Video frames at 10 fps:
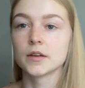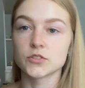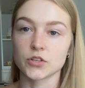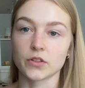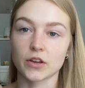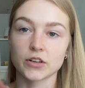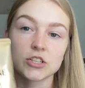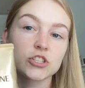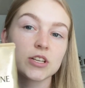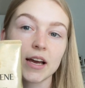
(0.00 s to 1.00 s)
So the
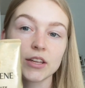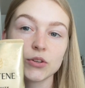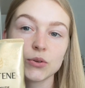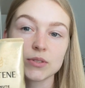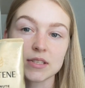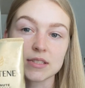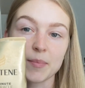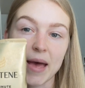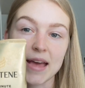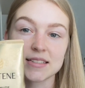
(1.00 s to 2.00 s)
conditioner I use is the
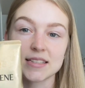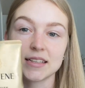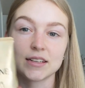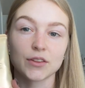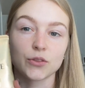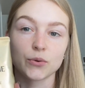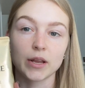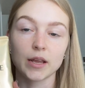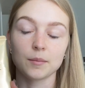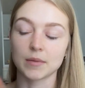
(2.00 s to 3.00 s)
Pantene
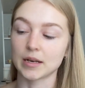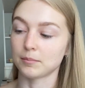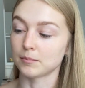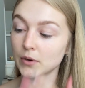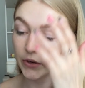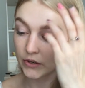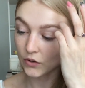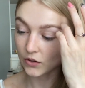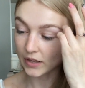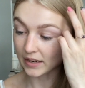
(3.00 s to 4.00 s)
3-Minute
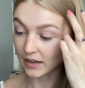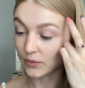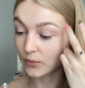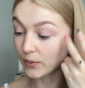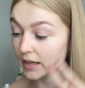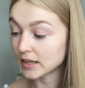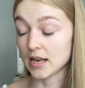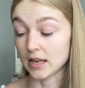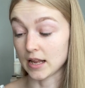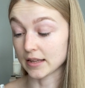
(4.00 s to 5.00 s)
Miracle, and I really
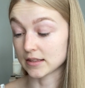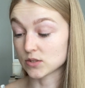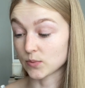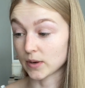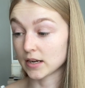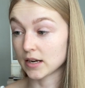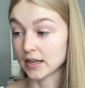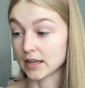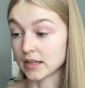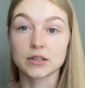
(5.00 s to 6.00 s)
like this one.
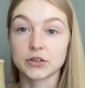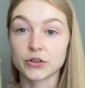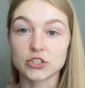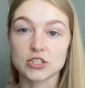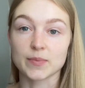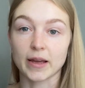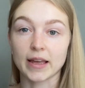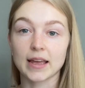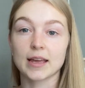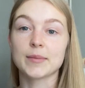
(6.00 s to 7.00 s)
It nourishes my
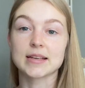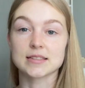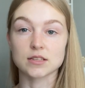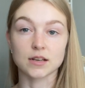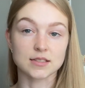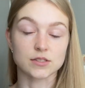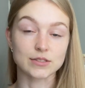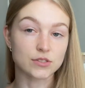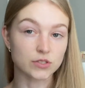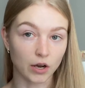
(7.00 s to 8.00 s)
hair, makes it nice and
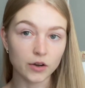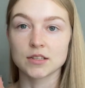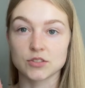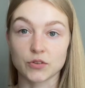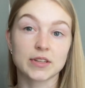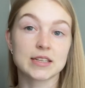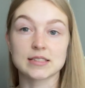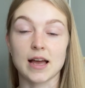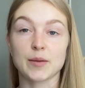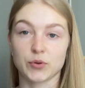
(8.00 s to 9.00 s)
soft. So this
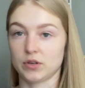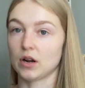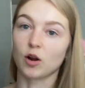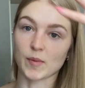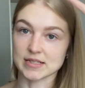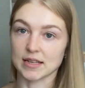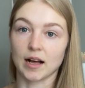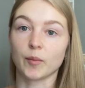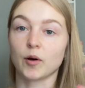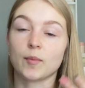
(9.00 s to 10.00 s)
I put on my
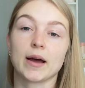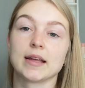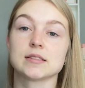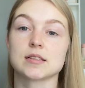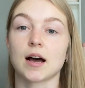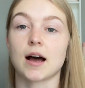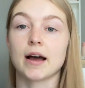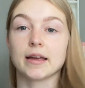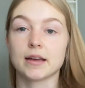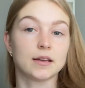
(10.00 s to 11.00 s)
scalp, on my
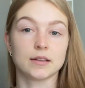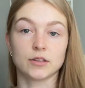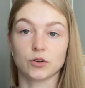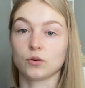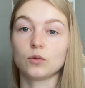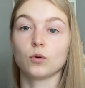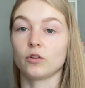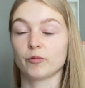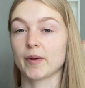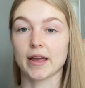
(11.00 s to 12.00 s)
entire, you know, all
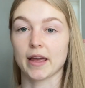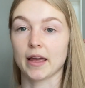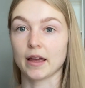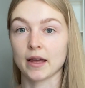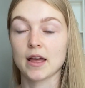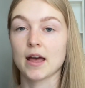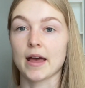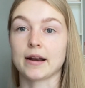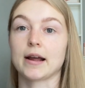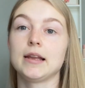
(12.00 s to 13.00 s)
of my hair,
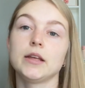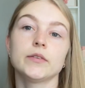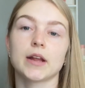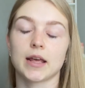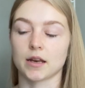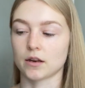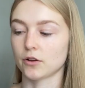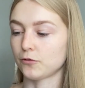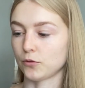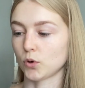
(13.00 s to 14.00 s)
and I leave it in
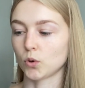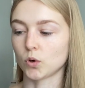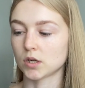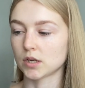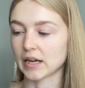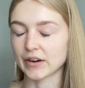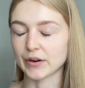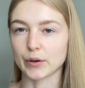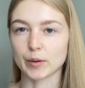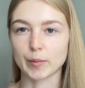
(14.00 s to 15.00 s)
for, I don't
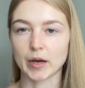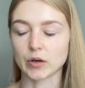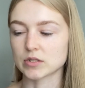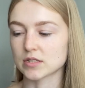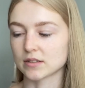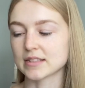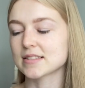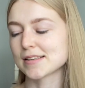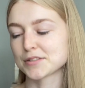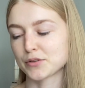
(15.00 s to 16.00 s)
about, it
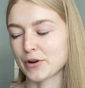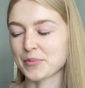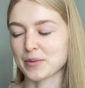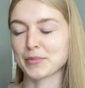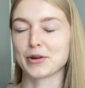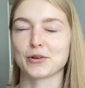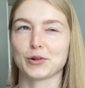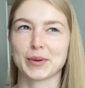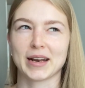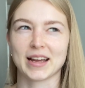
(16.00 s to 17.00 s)
says 3-Minute Miracle,
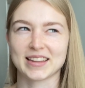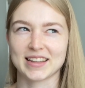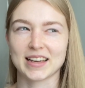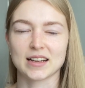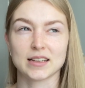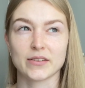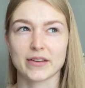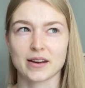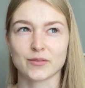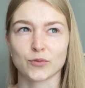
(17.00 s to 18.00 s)
but I think I leave it
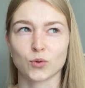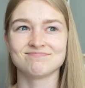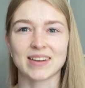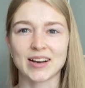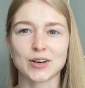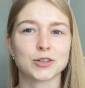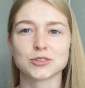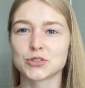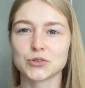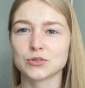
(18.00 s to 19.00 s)
in for, I don't know,
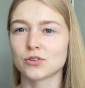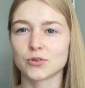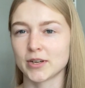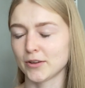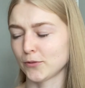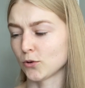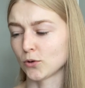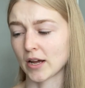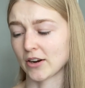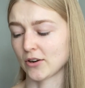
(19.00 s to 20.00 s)
2, 3,
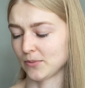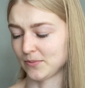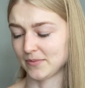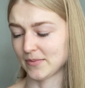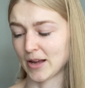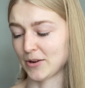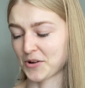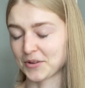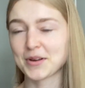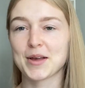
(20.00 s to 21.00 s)
4, I don't know how
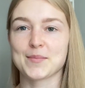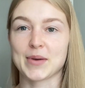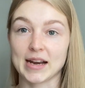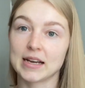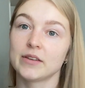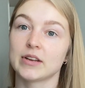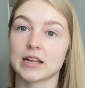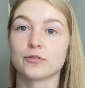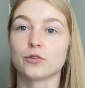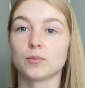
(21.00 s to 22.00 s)
long, but I leave it
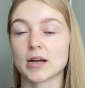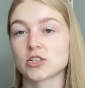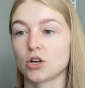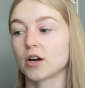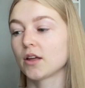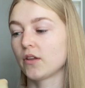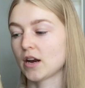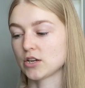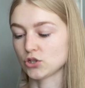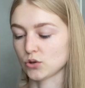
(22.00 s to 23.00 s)
in for much longer than
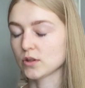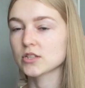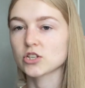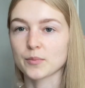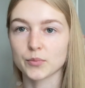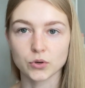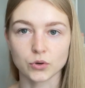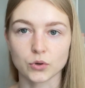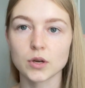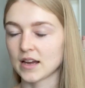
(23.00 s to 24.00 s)
I do the
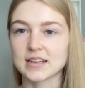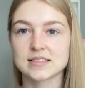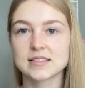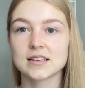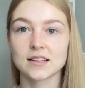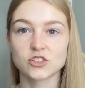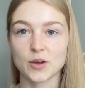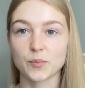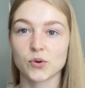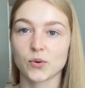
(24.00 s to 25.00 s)
shampoo. I see
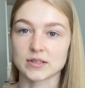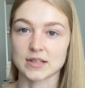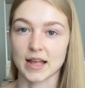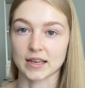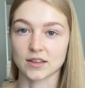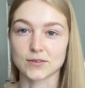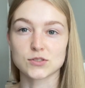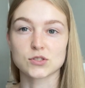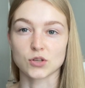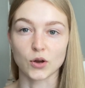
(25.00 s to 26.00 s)
shampoo as like the
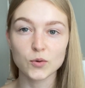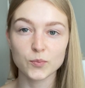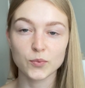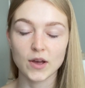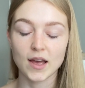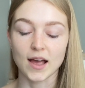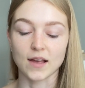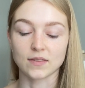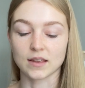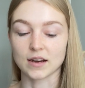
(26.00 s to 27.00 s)
soap,
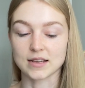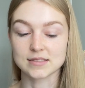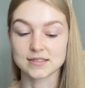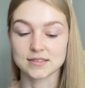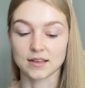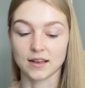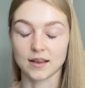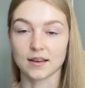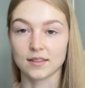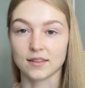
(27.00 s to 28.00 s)
and then I
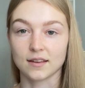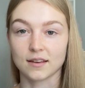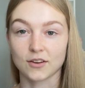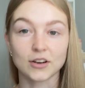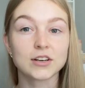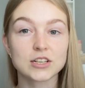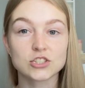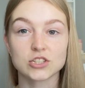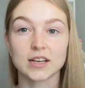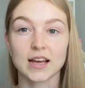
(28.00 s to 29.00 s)
see the
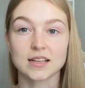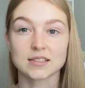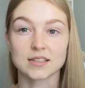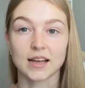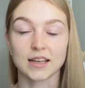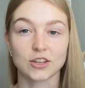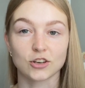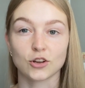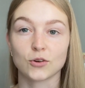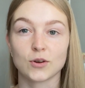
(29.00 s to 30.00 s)
conditioner as like, you
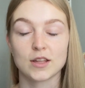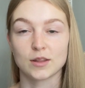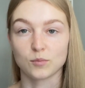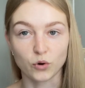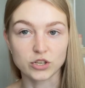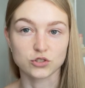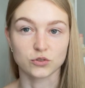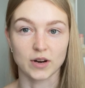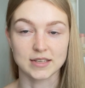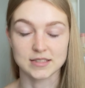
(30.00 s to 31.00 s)
know, the
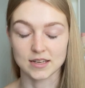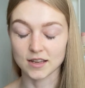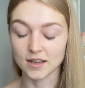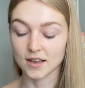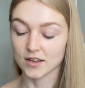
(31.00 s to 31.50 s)
moisturizer.